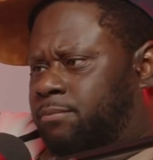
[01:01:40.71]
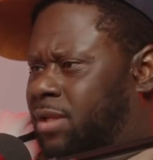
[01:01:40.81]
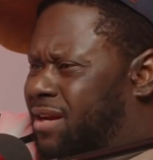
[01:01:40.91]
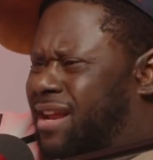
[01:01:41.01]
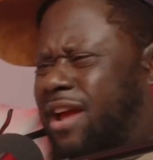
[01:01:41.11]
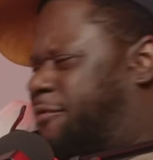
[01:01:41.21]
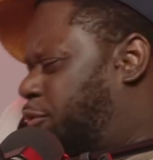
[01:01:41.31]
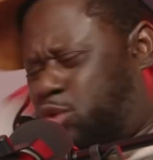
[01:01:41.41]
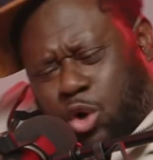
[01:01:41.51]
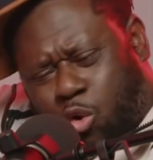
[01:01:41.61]
Nigga, if you
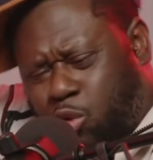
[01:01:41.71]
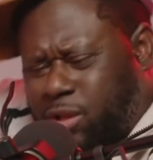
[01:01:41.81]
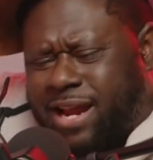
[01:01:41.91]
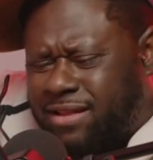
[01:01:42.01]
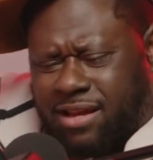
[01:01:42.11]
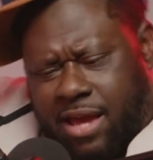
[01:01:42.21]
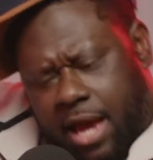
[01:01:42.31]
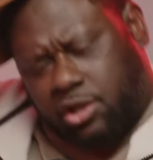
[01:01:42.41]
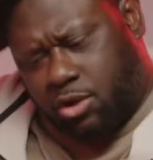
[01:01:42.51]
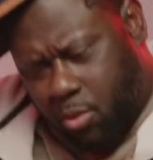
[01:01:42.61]
told, it ain't the
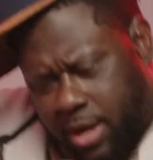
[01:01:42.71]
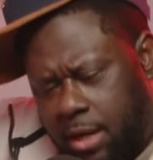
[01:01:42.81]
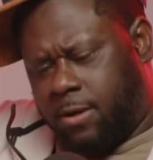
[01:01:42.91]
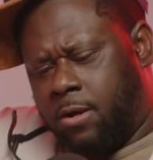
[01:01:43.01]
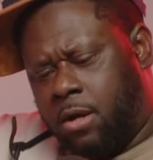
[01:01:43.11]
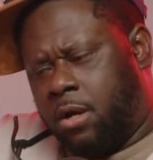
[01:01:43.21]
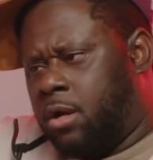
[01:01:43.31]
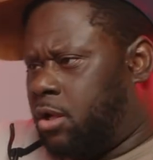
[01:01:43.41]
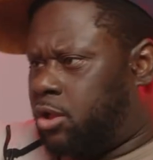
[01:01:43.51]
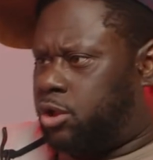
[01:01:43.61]
gangster Thanks. way.
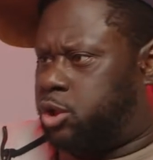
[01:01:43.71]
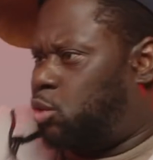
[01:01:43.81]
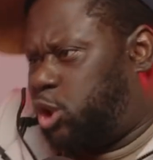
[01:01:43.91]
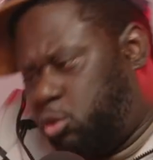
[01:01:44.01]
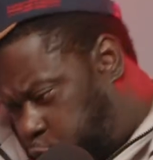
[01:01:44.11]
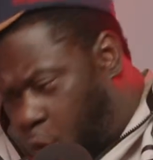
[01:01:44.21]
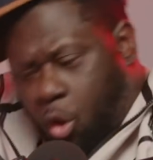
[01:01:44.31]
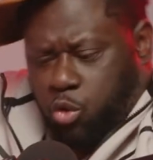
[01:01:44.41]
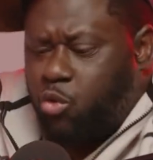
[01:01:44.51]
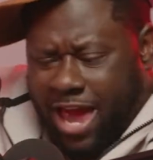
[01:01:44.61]
Soon as you told,
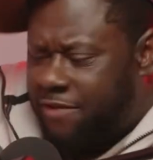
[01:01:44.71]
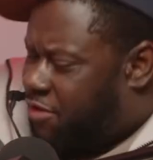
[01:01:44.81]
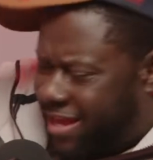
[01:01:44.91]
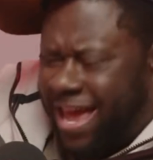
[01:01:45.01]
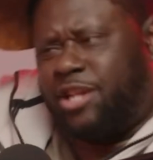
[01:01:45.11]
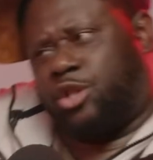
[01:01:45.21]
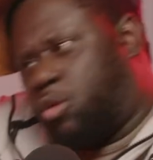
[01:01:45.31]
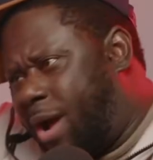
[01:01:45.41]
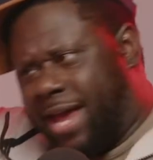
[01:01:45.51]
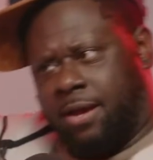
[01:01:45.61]
you gave your gangster
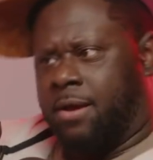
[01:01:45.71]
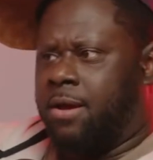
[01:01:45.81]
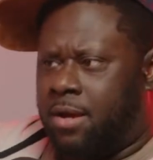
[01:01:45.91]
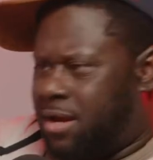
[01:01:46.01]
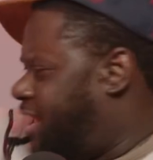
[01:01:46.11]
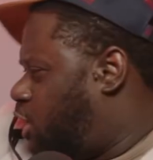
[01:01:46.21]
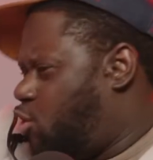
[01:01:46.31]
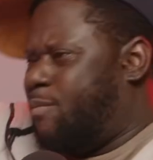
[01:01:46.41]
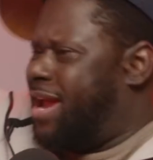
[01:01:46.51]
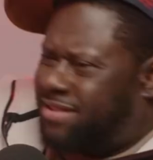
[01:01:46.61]
way. Nigga, you
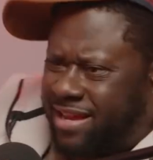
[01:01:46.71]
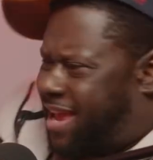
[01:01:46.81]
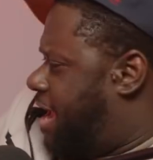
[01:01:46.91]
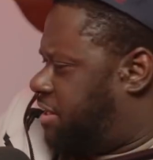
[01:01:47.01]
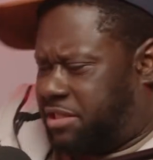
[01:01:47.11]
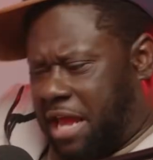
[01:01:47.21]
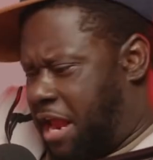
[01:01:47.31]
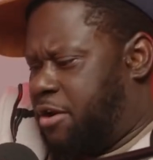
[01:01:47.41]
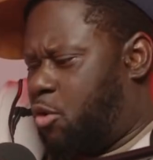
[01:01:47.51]
made the case. They ain't no